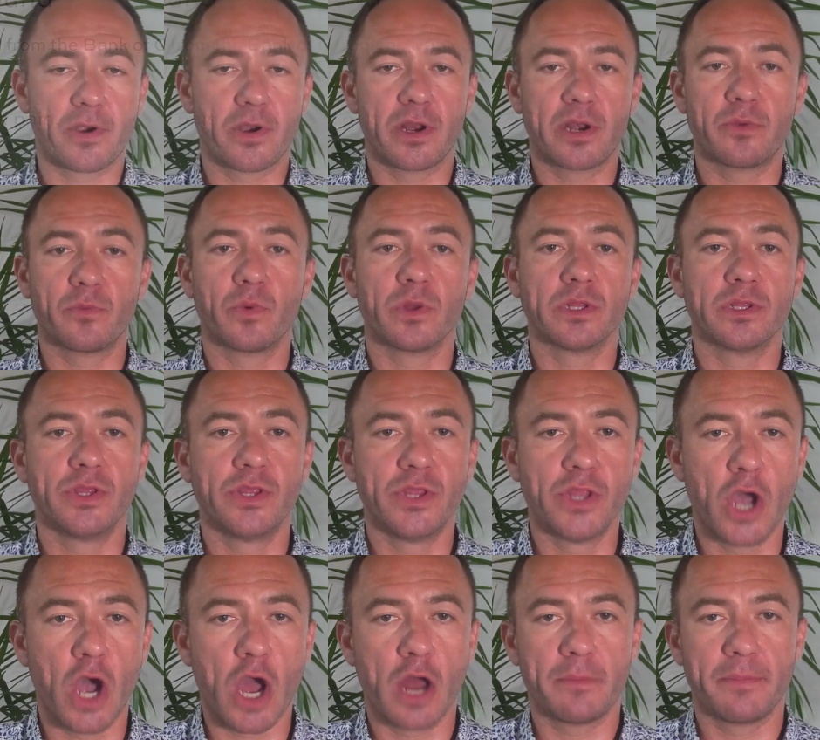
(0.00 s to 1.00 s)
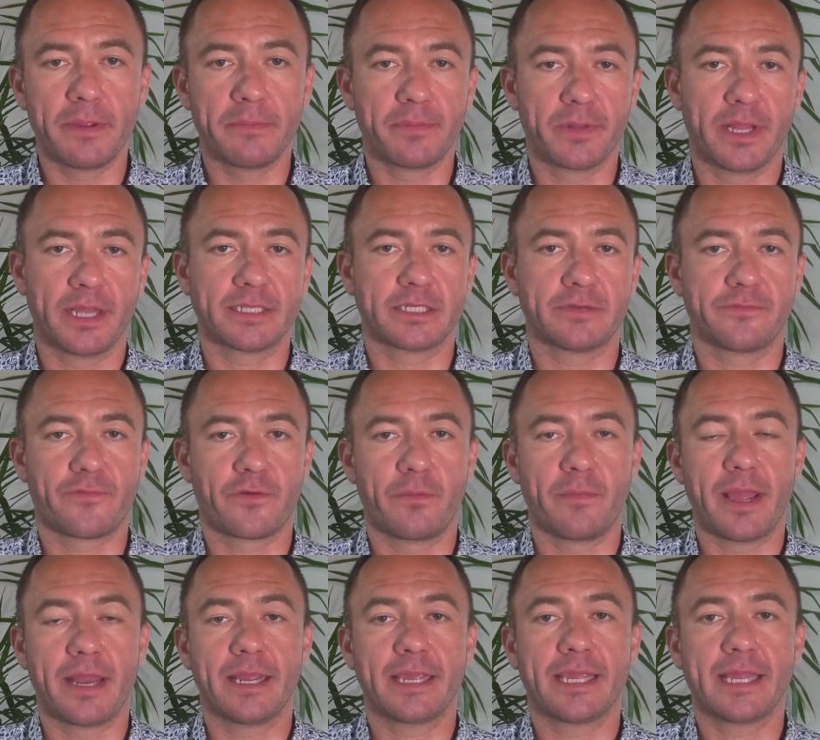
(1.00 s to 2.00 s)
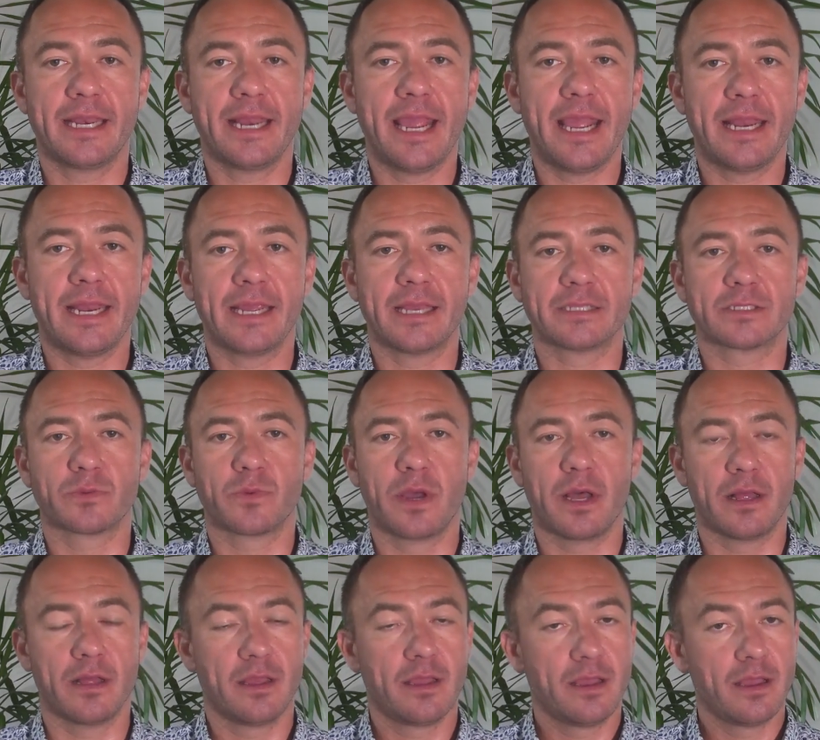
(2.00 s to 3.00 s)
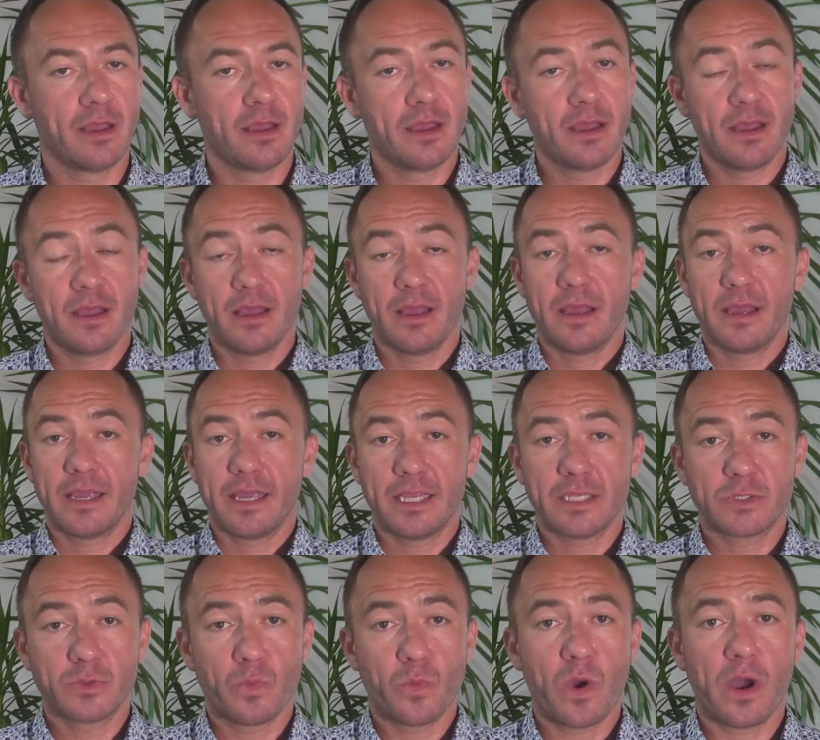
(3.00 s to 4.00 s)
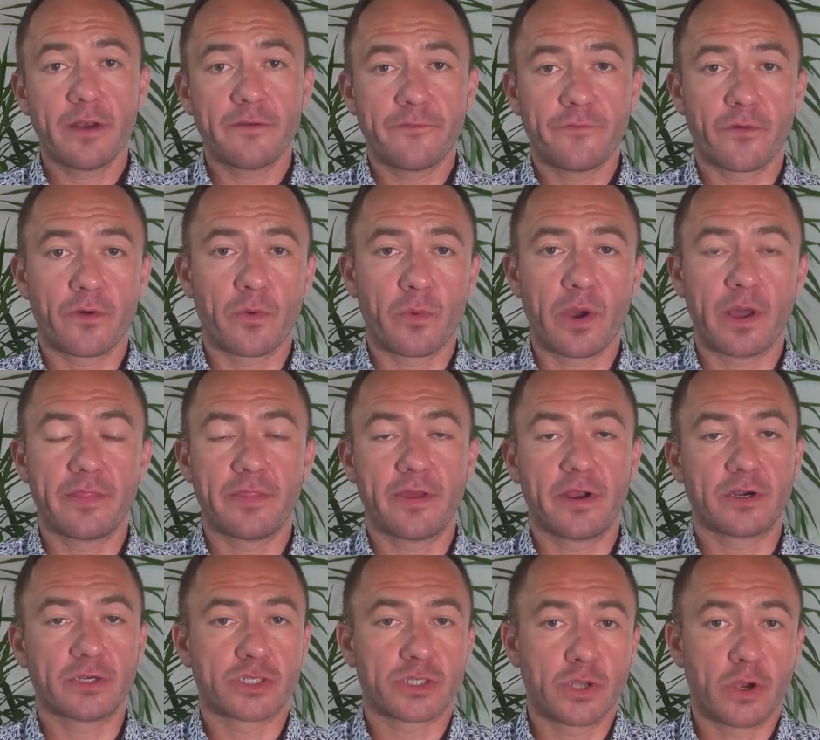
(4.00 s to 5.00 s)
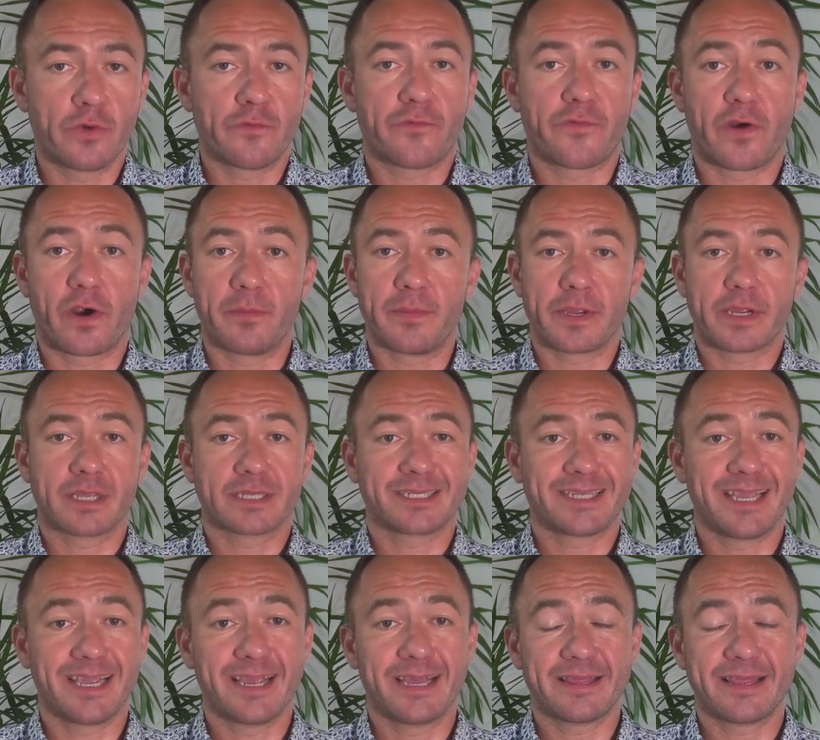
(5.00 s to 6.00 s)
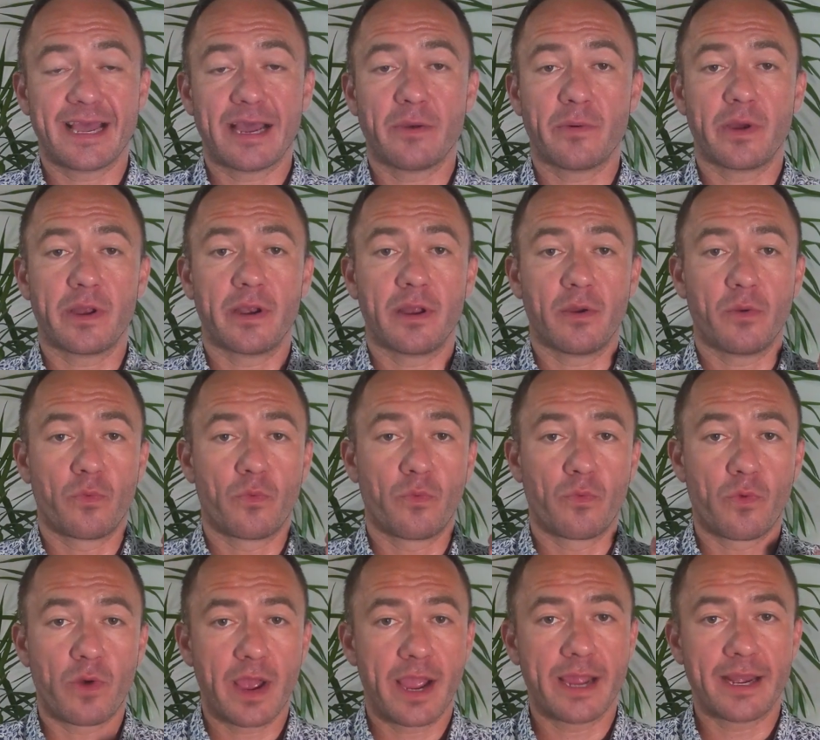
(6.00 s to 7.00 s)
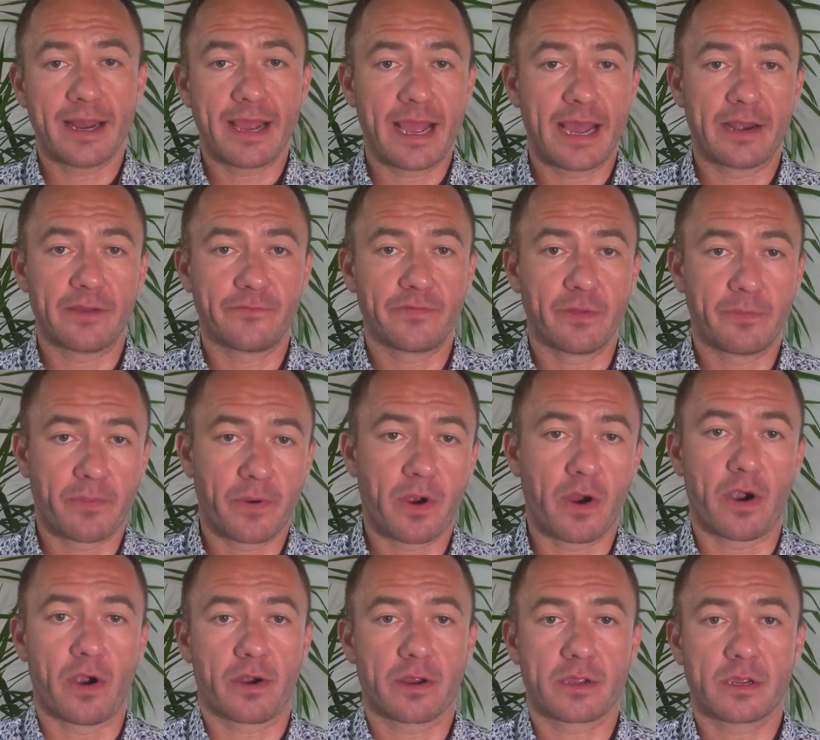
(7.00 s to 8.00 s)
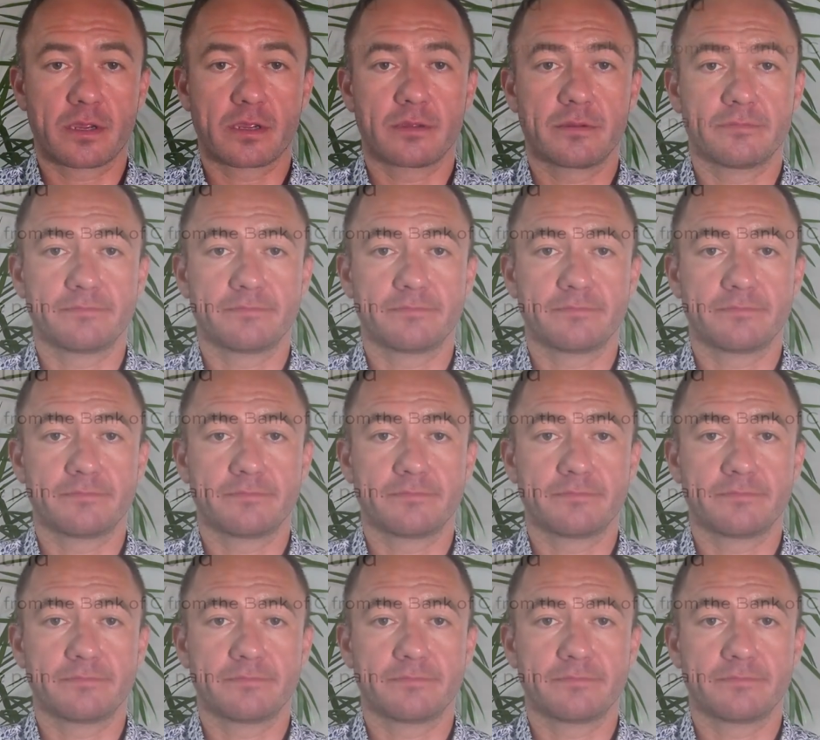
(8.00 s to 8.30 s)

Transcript: period will not be pleasant for many Canadians. Well, he's one for one there so far because he hit that one right out of the park.